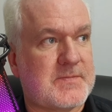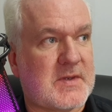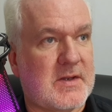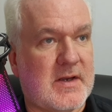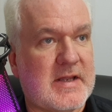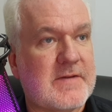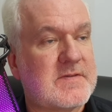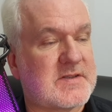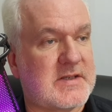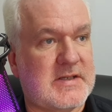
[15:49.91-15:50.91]

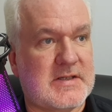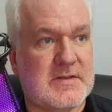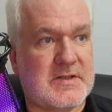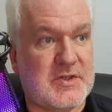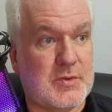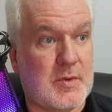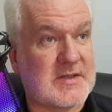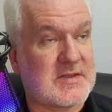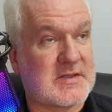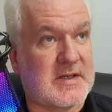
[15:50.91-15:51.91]
lives in the
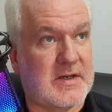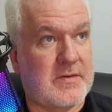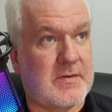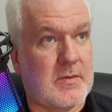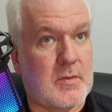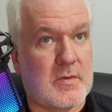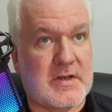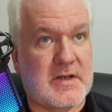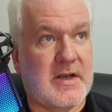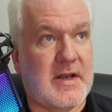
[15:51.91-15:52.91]
US can
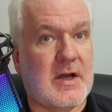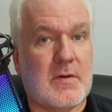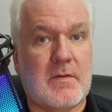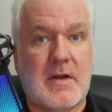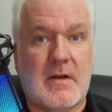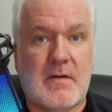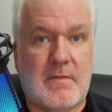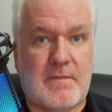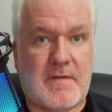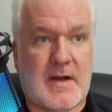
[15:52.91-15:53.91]
already now
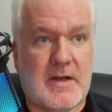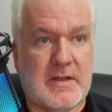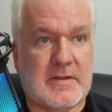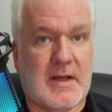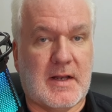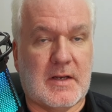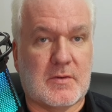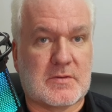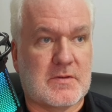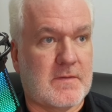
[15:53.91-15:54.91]
find a
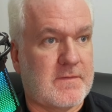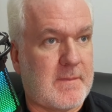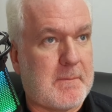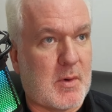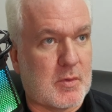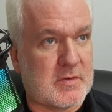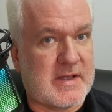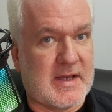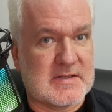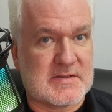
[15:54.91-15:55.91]
lot of
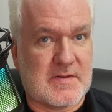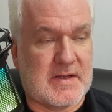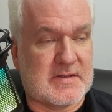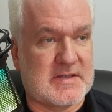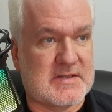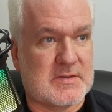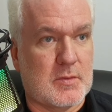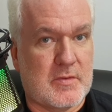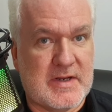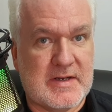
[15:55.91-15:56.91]
podcasts that is
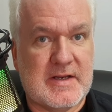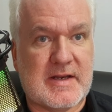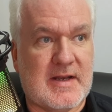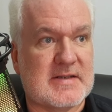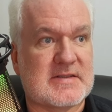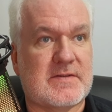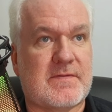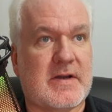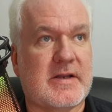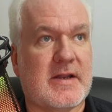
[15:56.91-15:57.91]
already
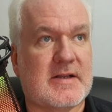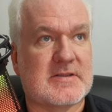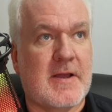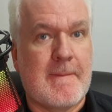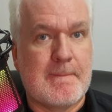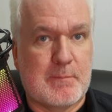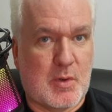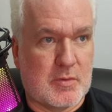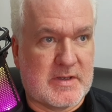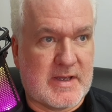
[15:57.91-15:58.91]
classified as
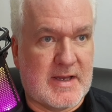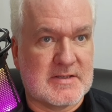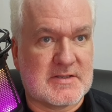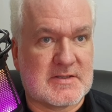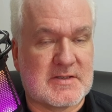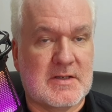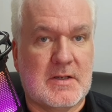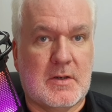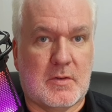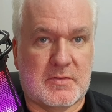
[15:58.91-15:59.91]
podcasts
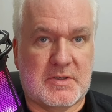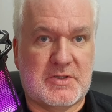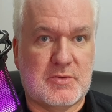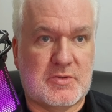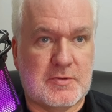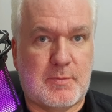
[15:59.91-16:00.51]
on the YouTube